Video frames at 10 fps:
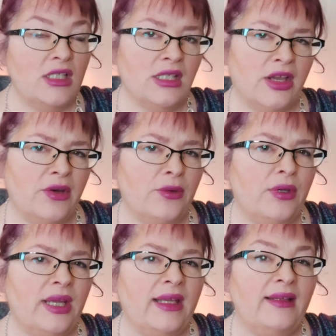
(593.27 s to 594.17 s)
So
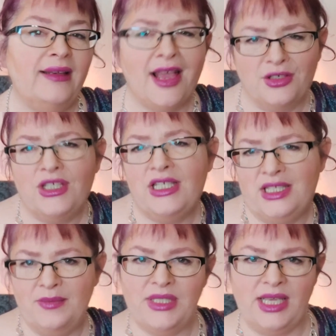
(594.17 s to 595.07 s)
now she's
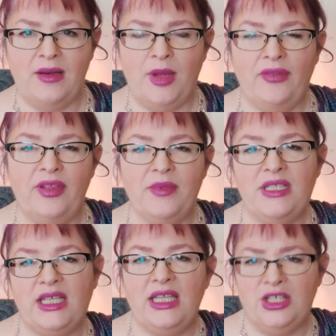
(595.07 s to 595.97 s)
upset about them
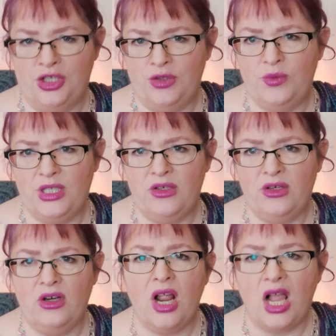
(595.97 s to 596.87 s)
sticking tubes in
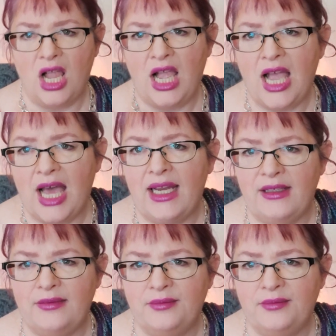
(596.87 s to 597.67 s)
her. Got it.